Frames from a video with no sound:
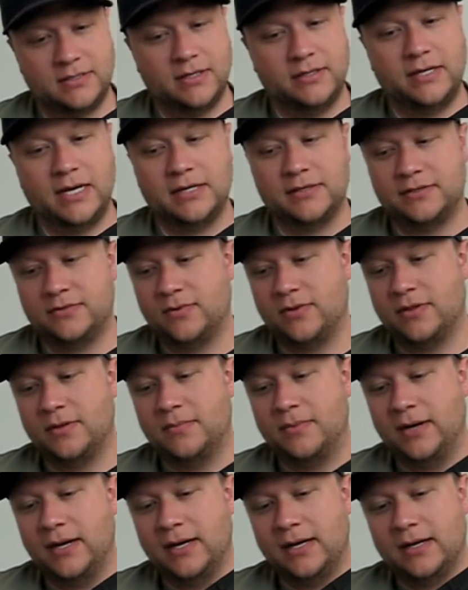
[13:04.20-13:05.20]
attached with a
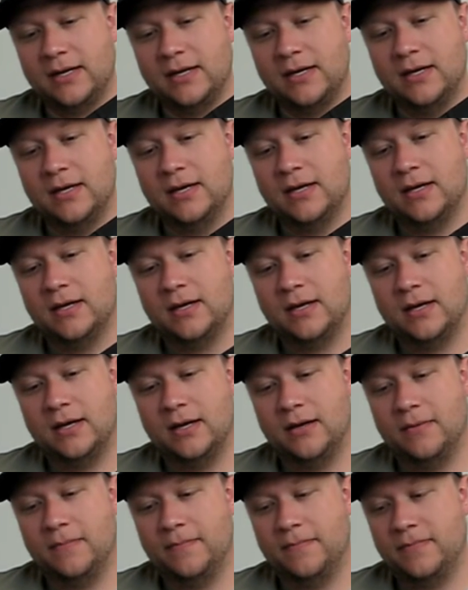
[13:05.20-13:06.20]
brake.
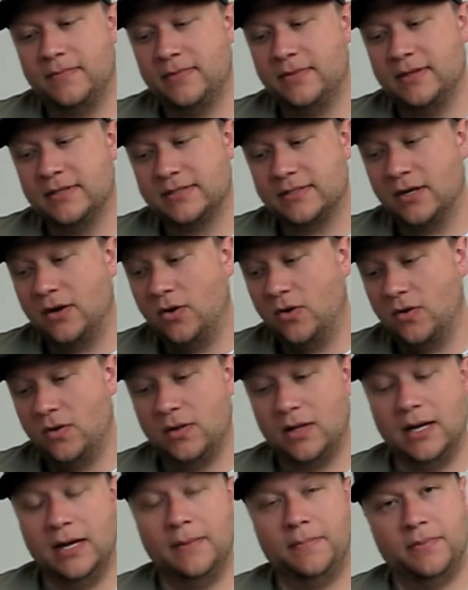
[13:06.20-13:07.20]
This
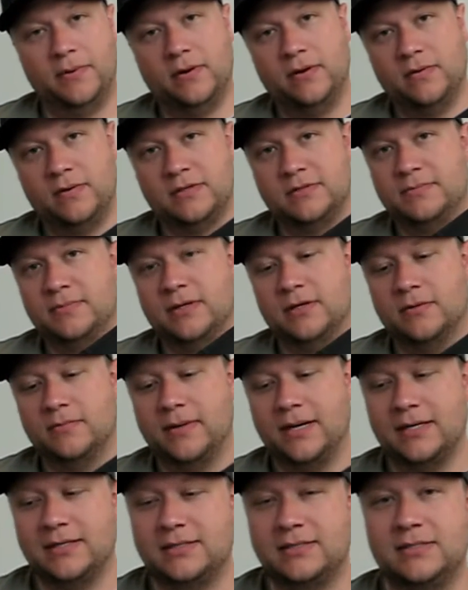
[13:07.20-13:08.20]
whole upper was built
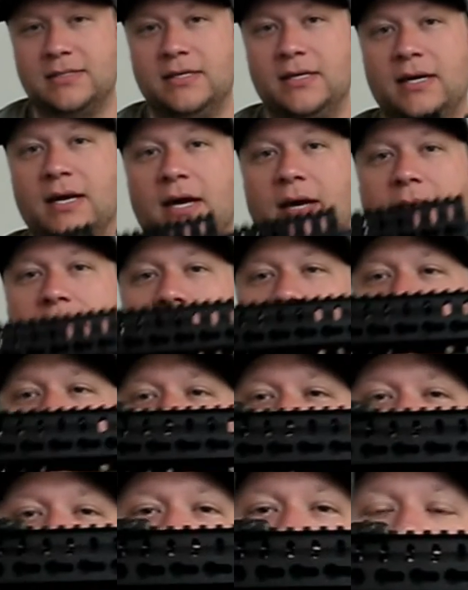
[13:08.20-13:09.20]
by
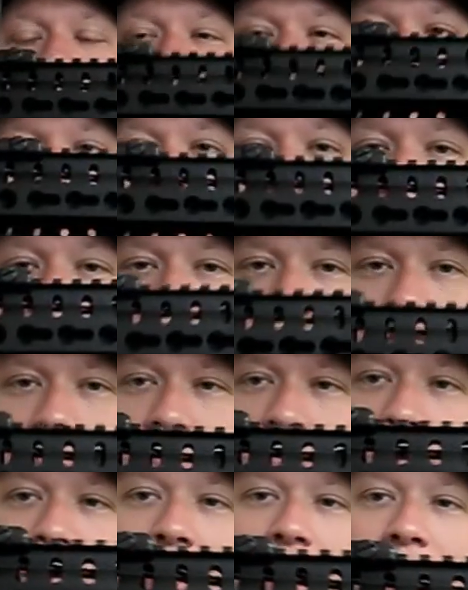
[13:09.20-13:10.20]
CMMG,
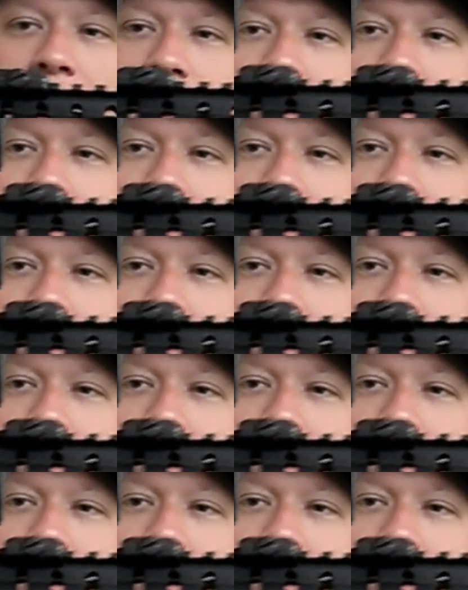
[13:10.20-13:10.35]
and